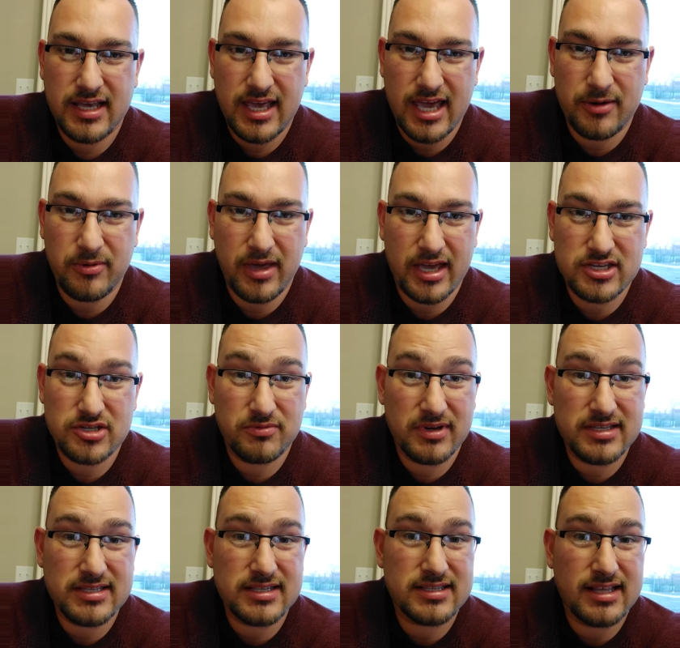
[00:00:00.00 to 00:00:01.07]
And we actually
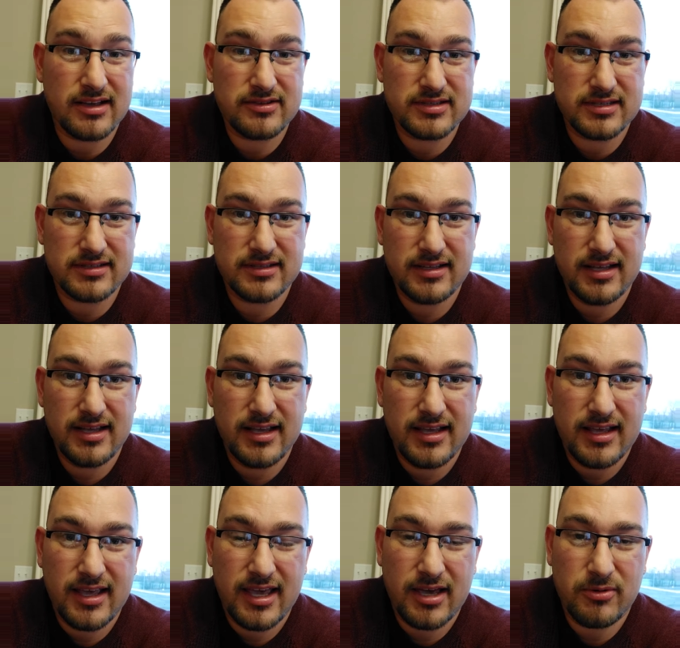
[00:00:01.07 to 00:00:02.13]
raised 6000
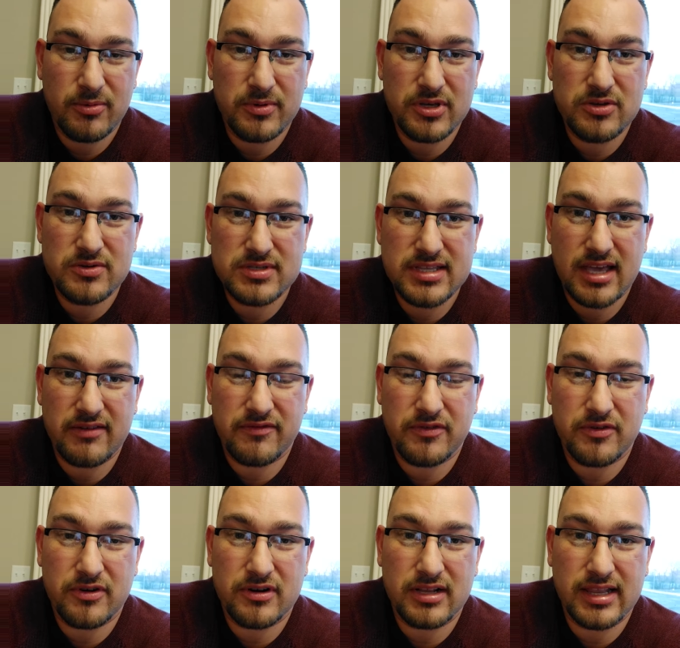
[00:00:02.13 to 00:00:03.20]
And what we used that
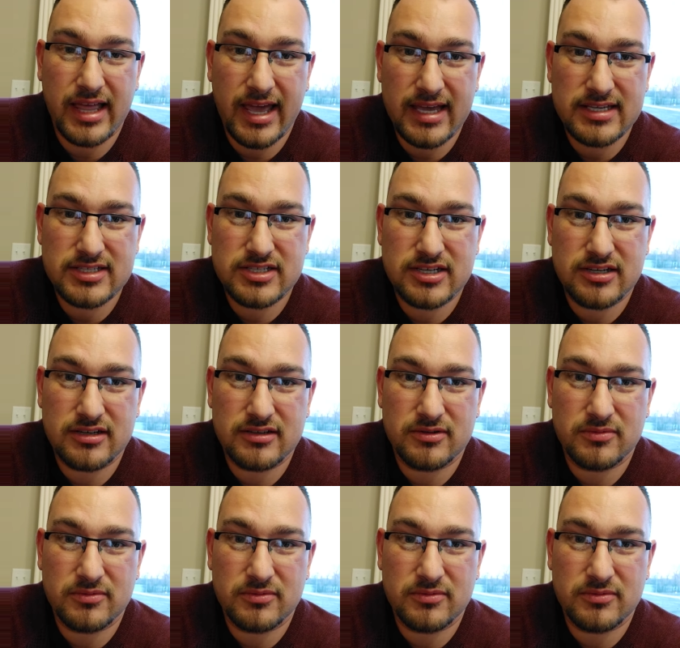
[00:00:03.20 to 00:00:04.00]
for last year,